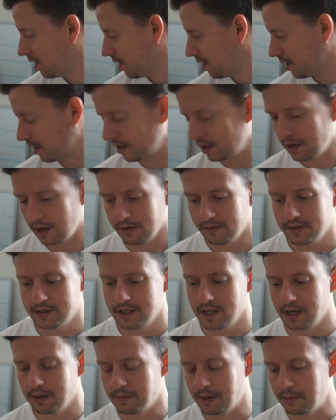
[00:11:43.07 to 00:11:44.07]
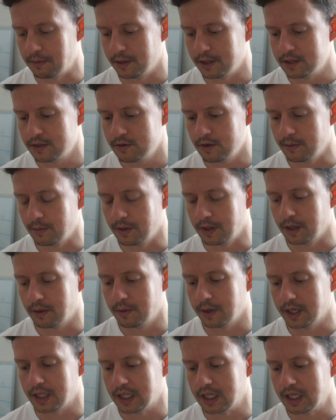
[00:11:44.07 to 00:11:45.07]
the coffee's hitting my bloodstream really
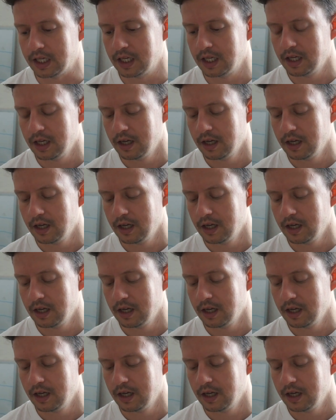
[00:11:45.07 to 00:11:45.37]
quickly.